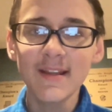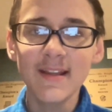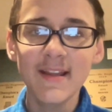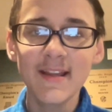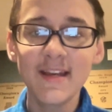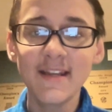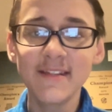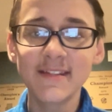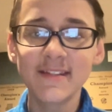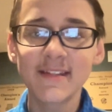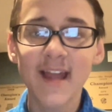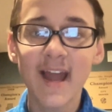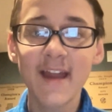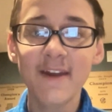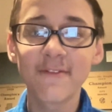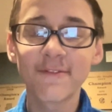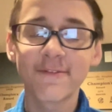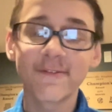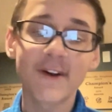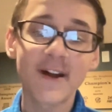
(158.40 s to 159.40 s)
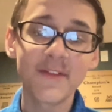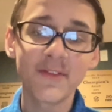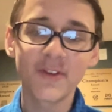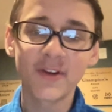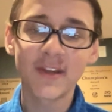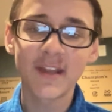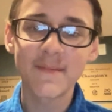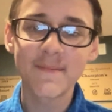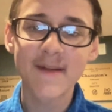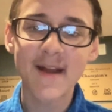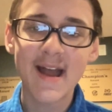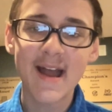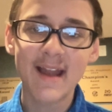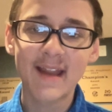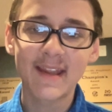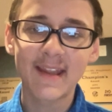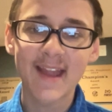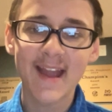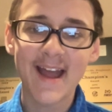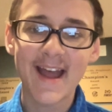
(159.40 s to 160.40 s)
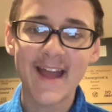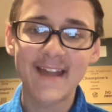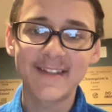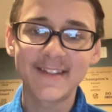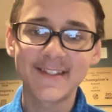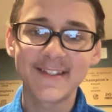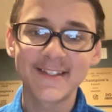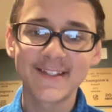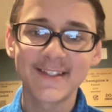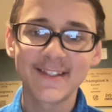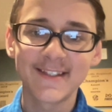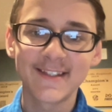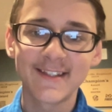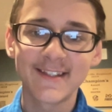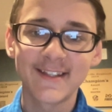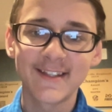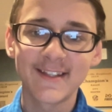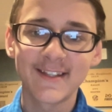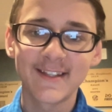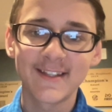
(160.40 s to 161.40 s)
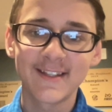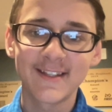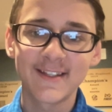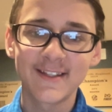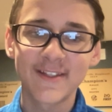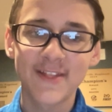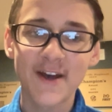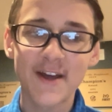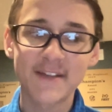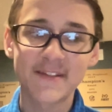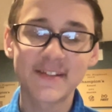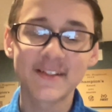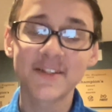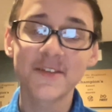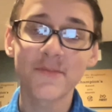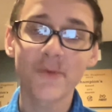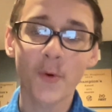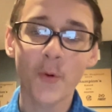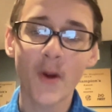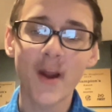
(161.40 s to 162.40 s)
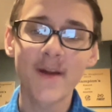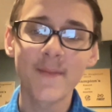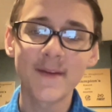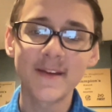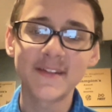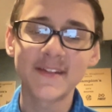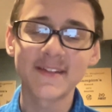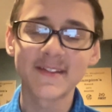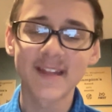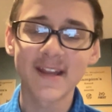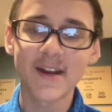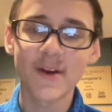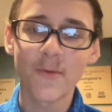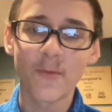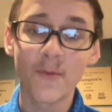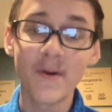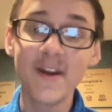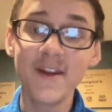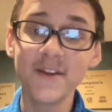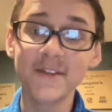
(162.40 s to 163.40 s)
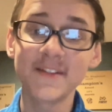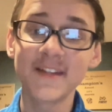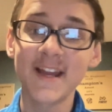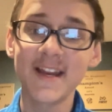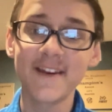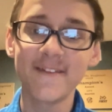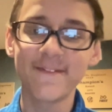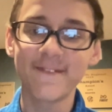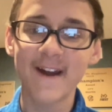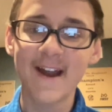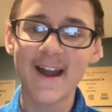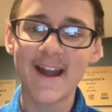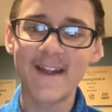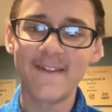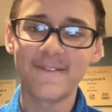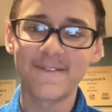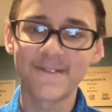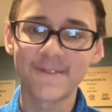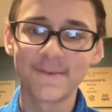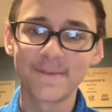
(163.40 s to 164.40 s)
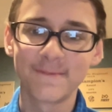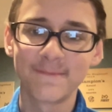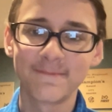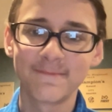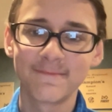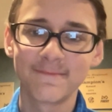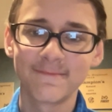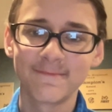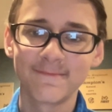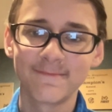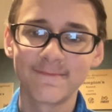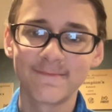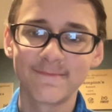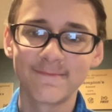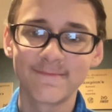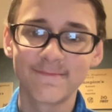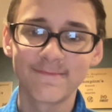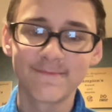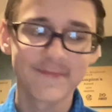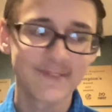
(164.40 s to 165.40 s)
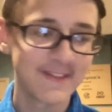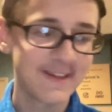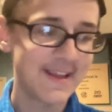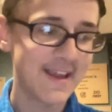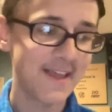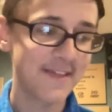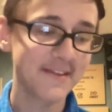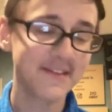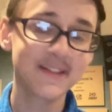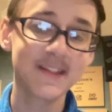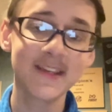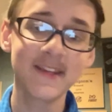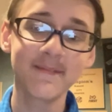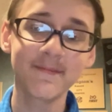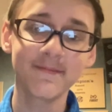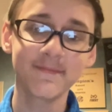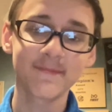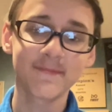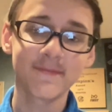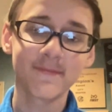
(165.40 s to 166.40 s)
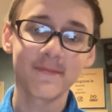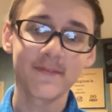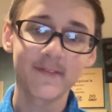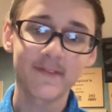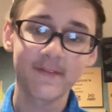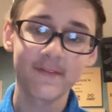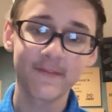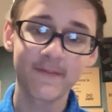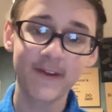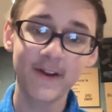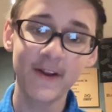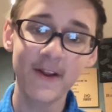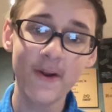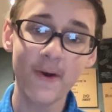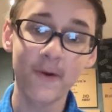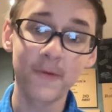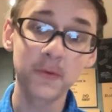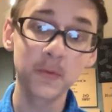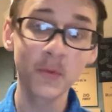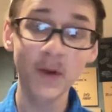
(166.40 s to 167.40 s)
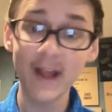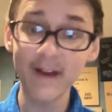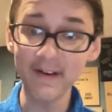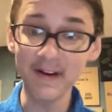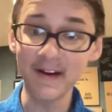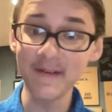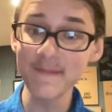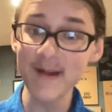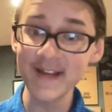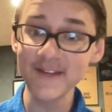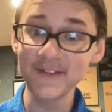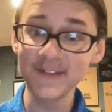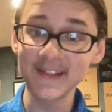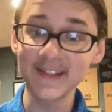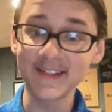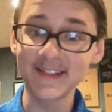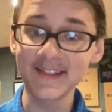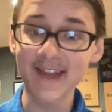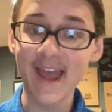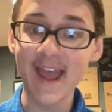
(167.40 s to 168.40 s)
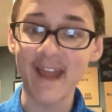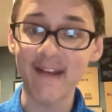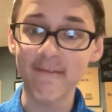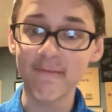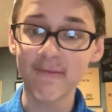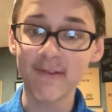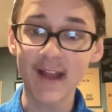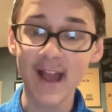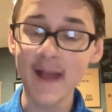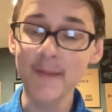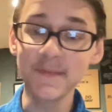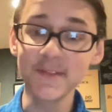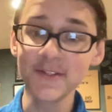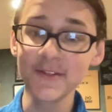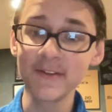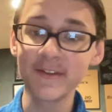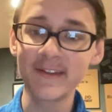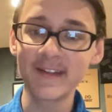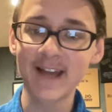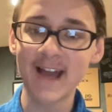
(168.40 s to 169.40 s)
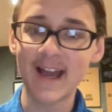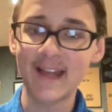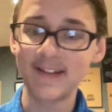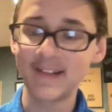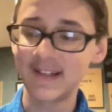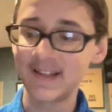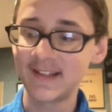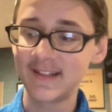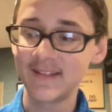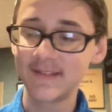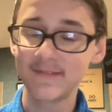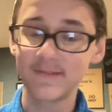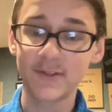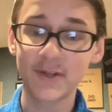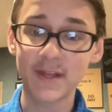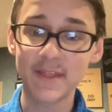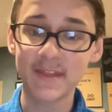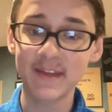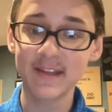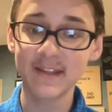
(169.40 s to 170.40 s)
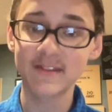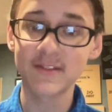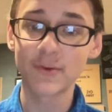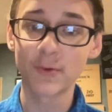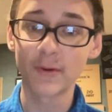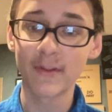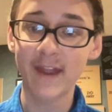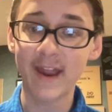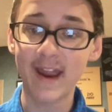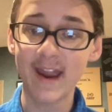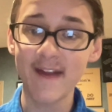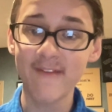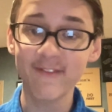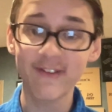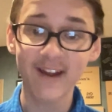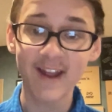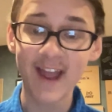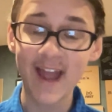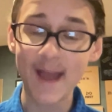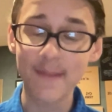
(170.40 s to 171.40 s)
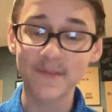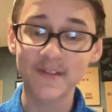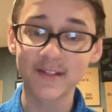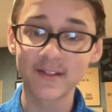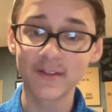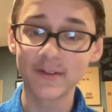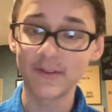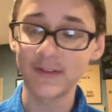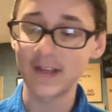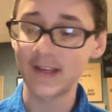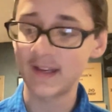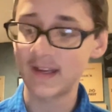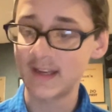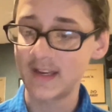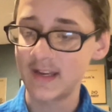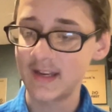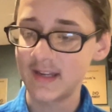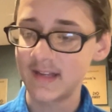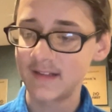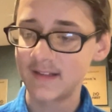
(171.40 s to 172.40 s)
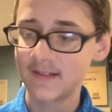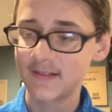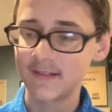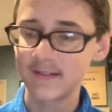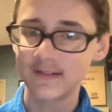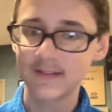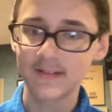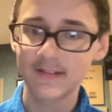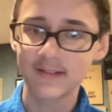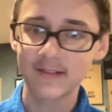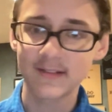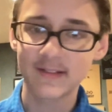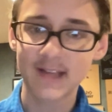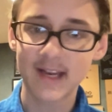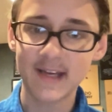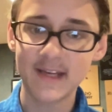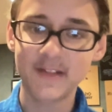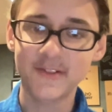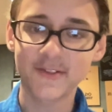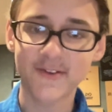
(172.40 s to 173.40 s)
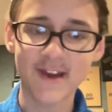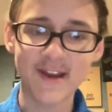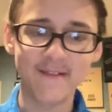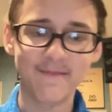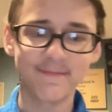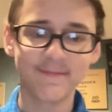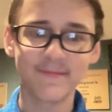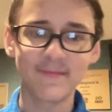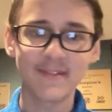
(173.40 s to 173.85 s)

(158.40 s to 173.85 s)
It is kind of fun looking back at the system requirements. It's like Windows 95. Yeah, this thing, very old. Would I recommend using it today? Absolutely not. Do I think it's cool to have? Absolutely. Tiny screen.